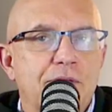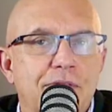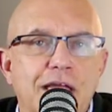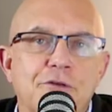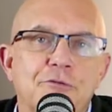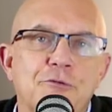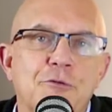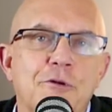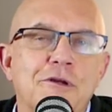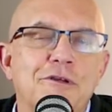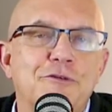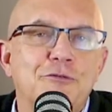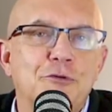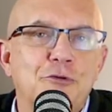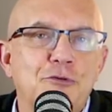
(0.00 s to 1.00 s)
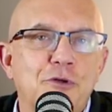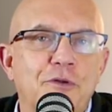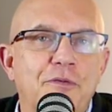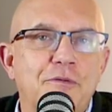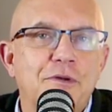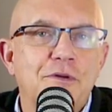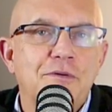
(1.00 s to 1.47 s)
Thanks for joining us for
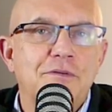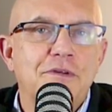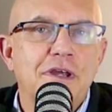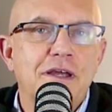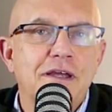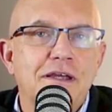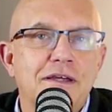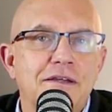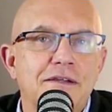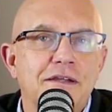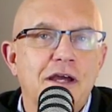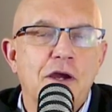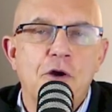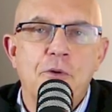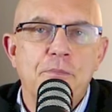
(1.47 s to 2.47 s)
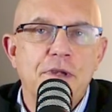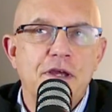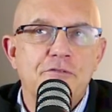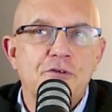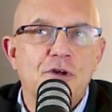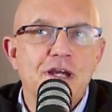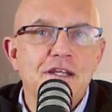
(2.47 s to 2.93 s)
Truth Tuesday, and I hope you
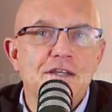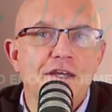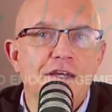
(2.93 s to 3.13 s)
have a great